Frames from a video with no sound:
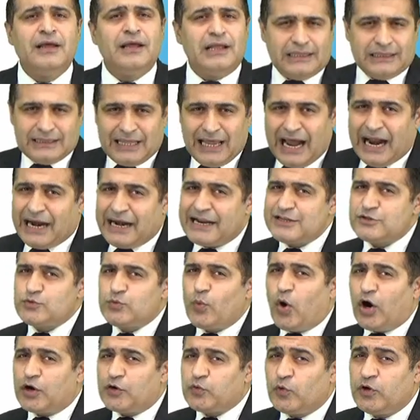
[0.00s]
That is
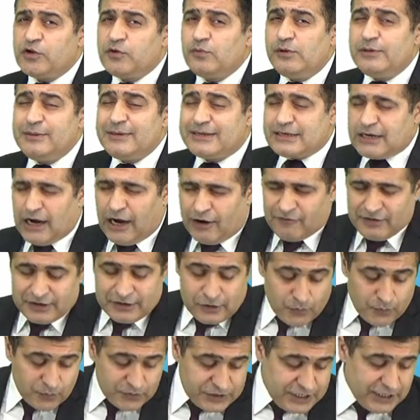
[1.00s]
what we will be covering
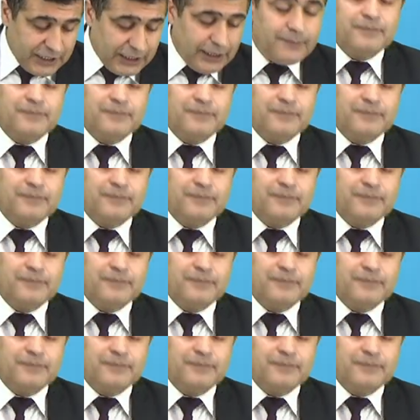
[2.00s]
over here